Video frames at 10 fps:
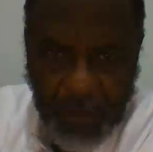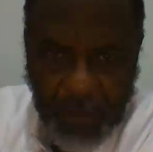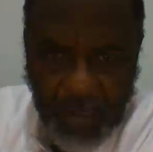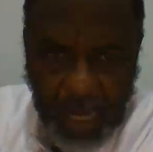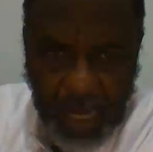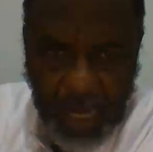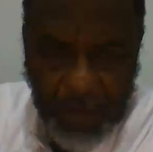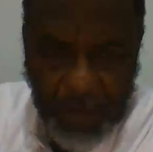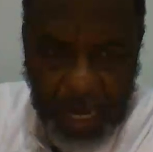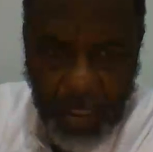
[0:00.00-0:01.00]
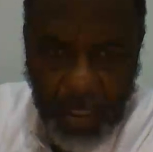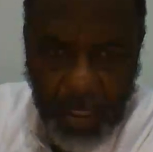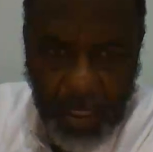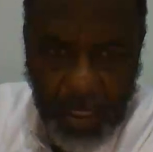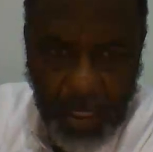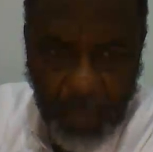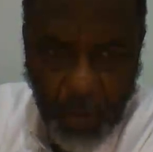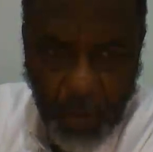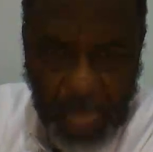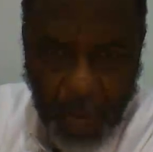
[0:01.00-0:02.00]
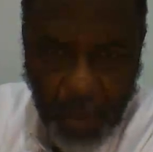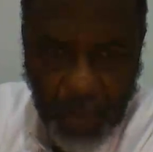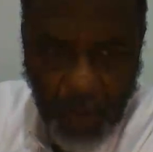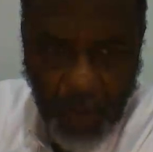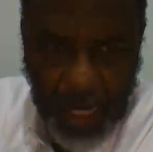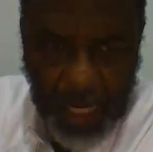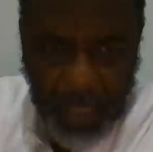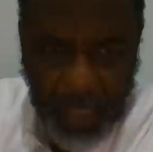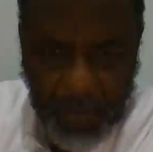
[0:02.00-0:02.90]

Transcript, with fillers: sacrifice. The Most High want to dwell in it.